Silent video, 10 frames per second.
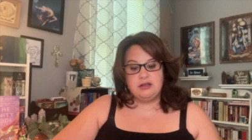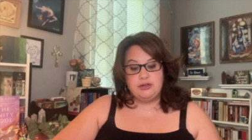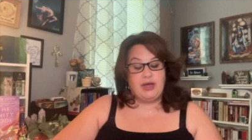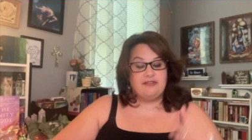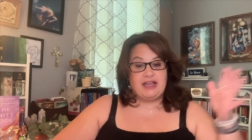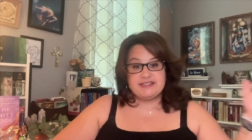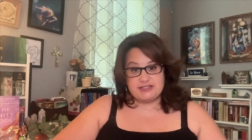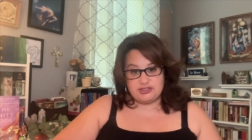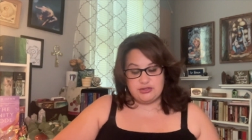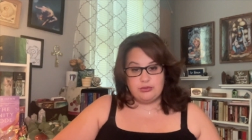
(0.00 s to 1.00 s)
You have
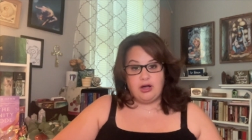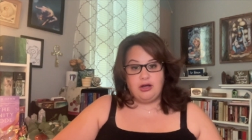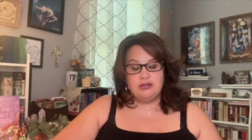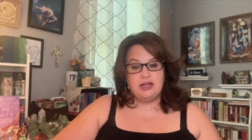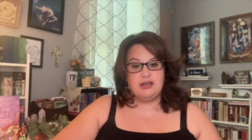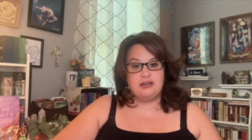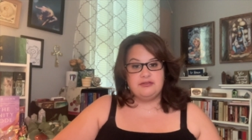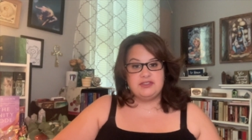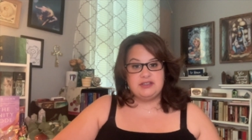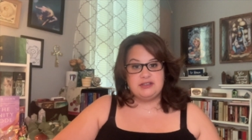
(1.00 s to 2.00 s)
access to all of
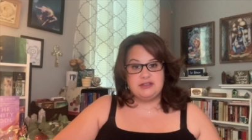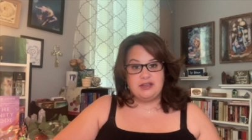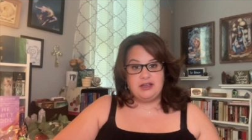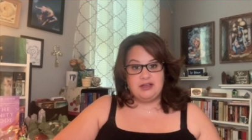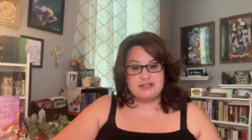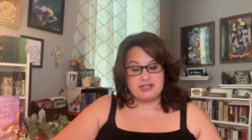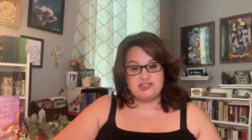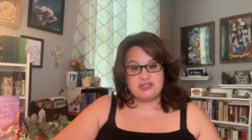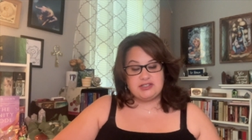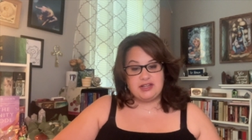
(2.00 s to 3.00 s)
the
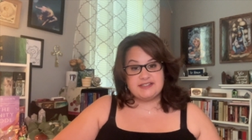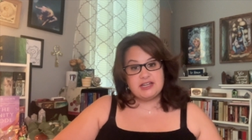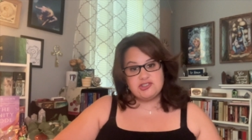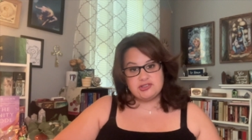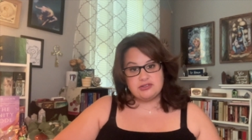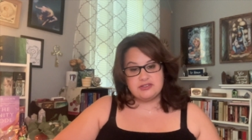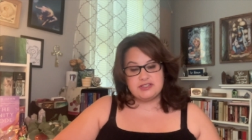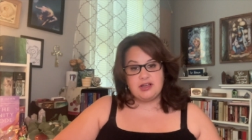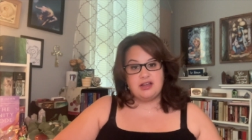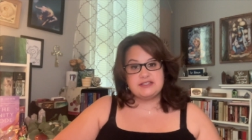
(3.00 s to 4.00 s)
Ascension Essentials
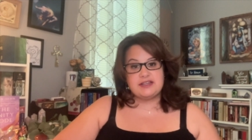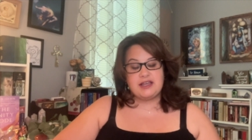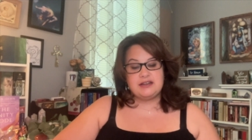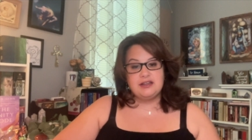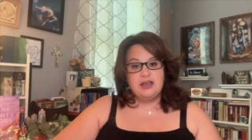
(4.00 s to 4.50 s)
content,